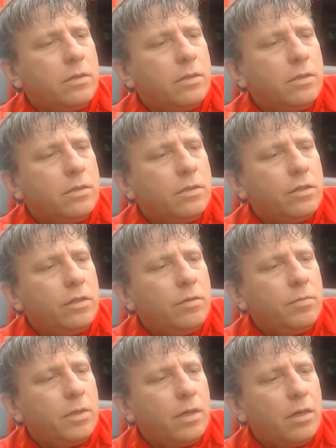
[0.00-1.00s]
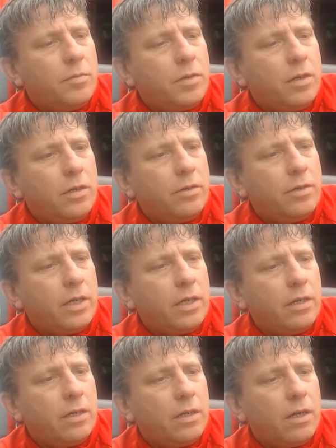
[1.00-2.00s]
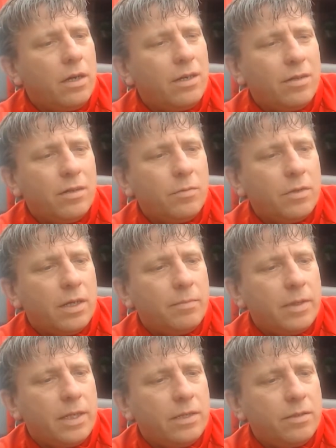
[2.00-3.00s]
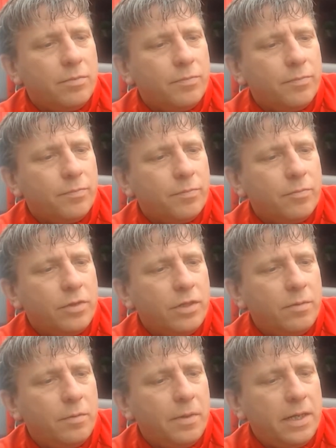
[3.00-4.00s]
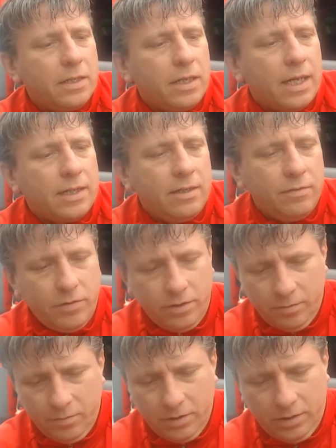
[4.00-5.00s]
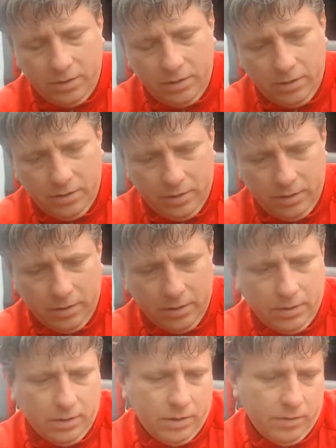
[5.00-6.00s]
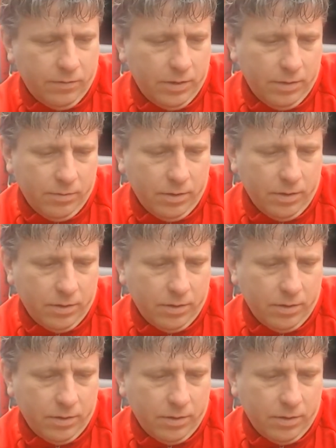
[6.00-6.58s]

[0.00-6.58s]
Zoom nomen ludi. I don't know what that means. Presumably it's Latin for something. Let's have a look.